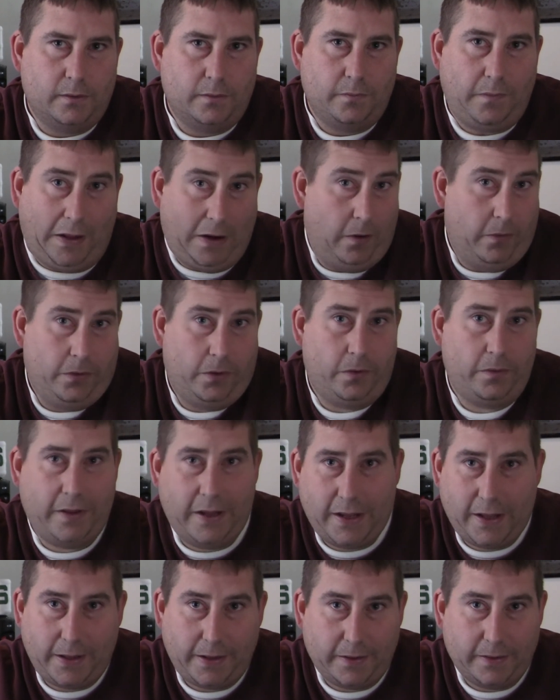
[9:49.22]
They don't know
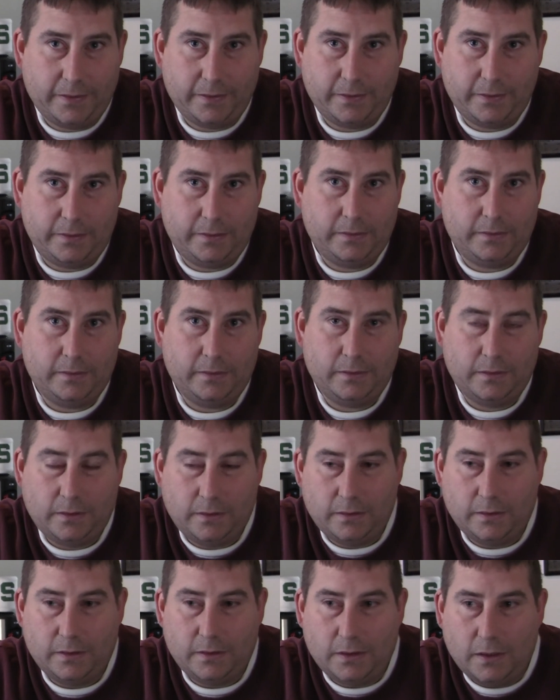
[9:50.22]
that.
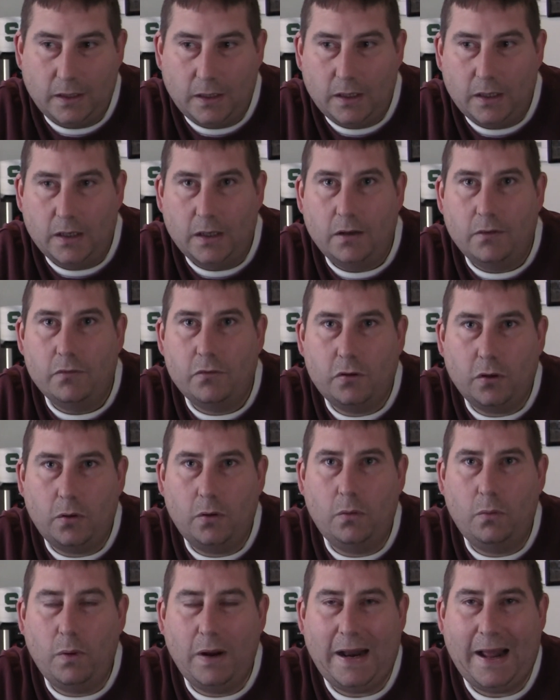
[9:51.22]

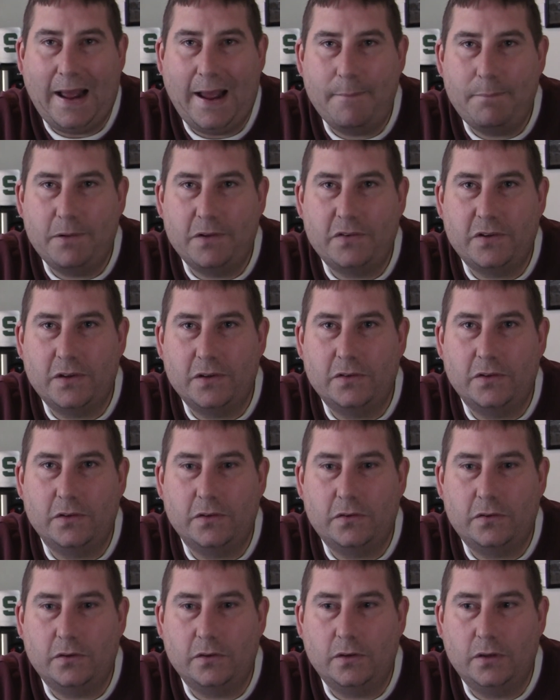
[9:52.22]
So what happens
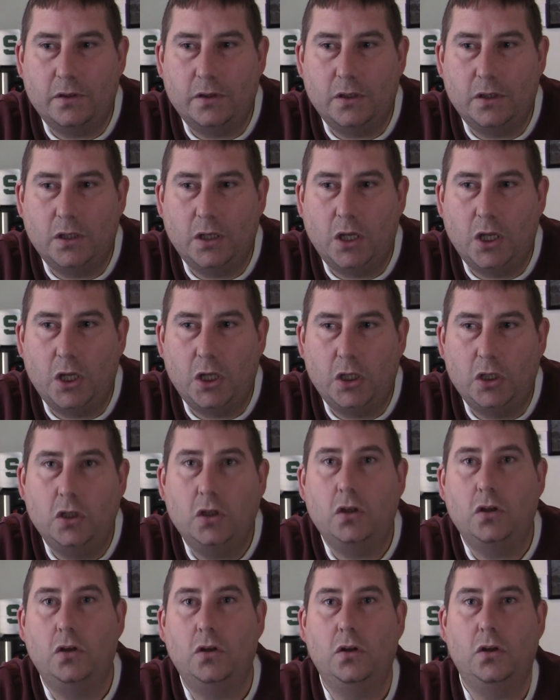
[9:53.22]
is
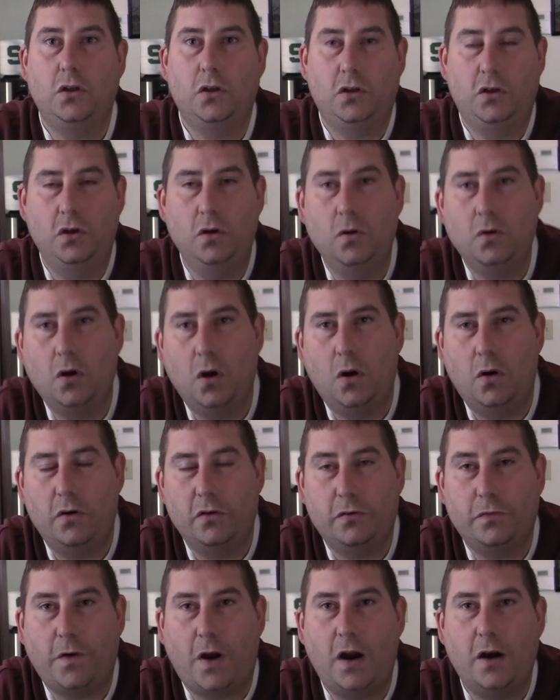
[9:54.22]
you go
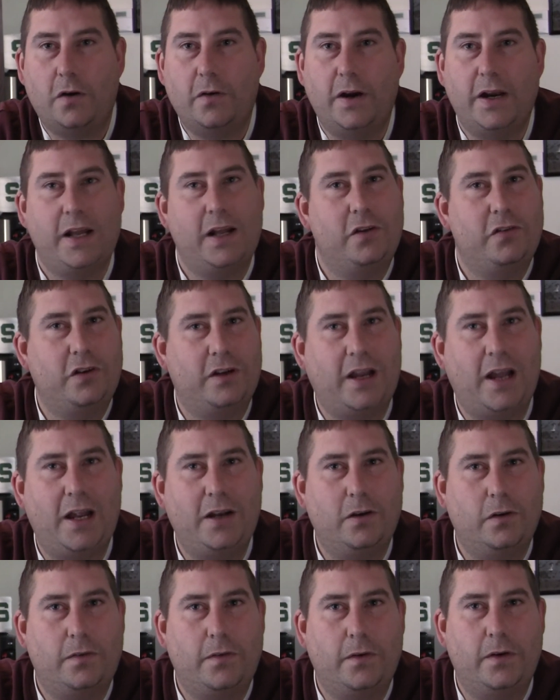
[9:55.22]
as far credit as you
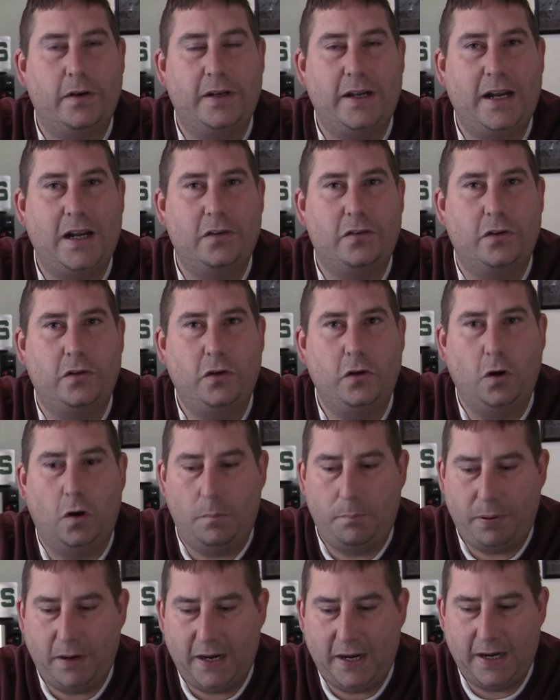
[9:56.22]
can, your 30 days, and you
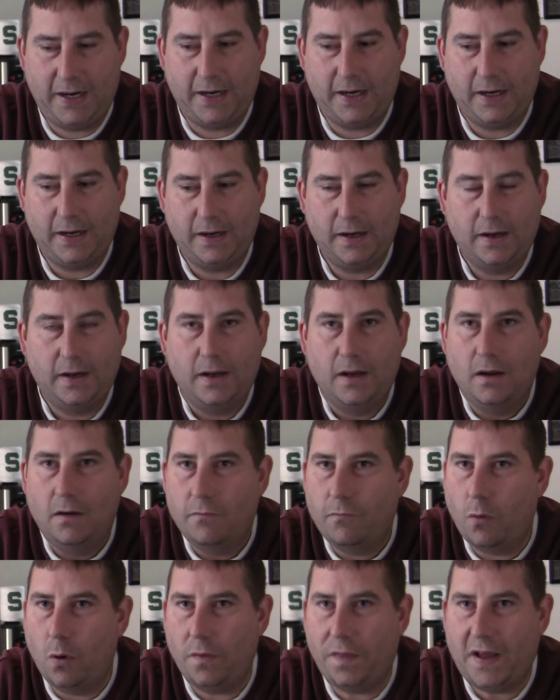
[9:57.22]
don't pay
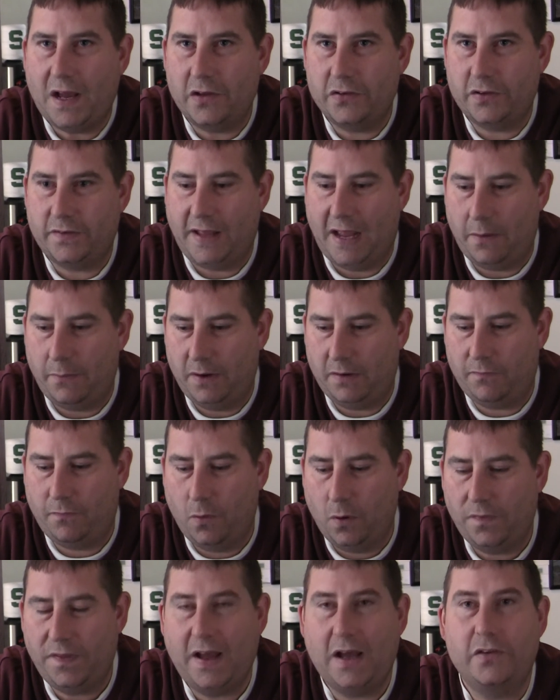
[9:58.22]
$4,000 that week,
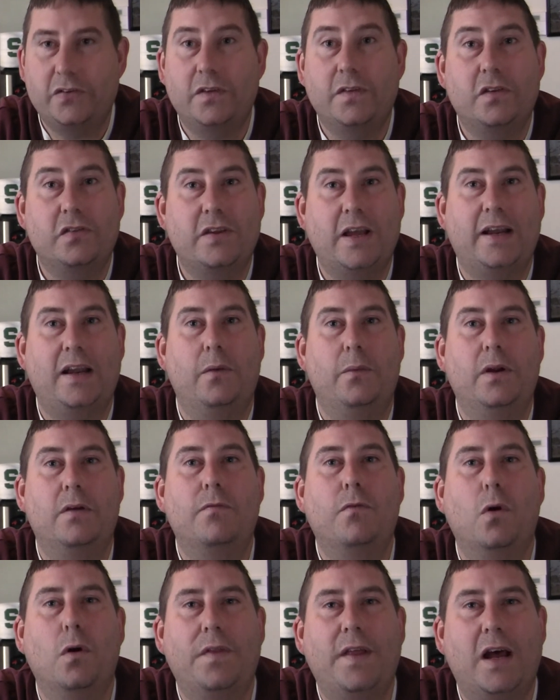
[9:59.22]
$4,000 the second week,
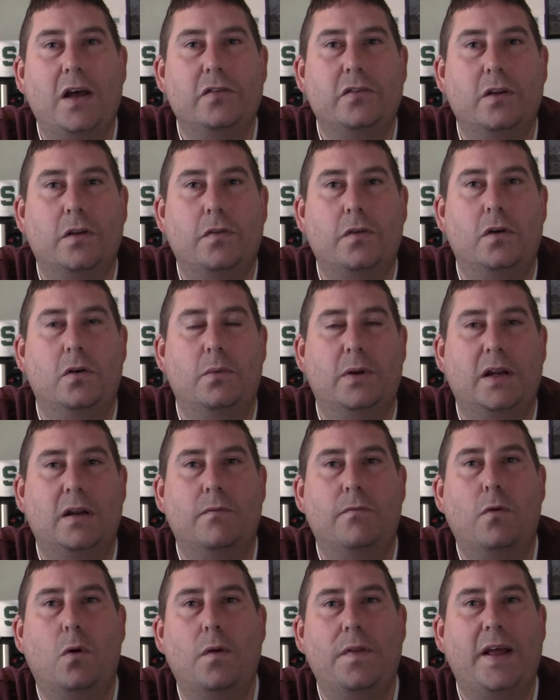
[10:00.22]
$4,000 the third week,
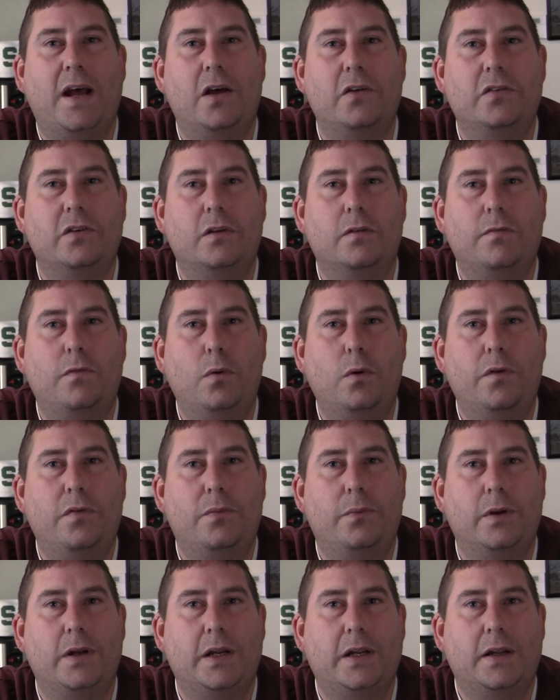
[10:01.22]
and $4,000 the
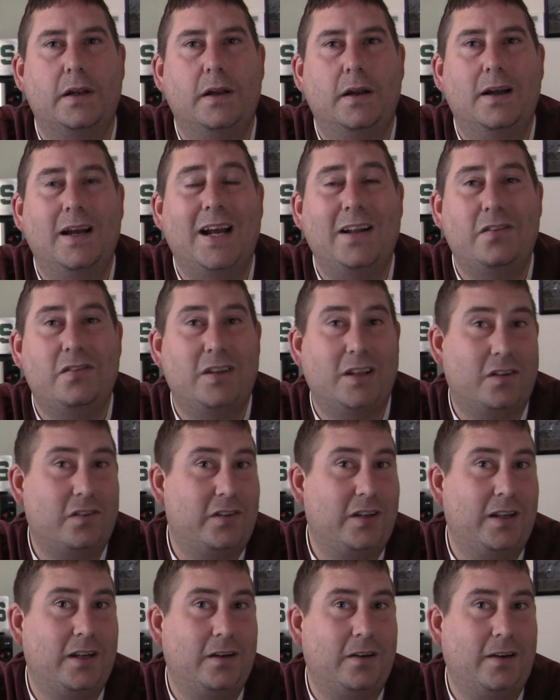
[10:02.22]
fourth week. That's 16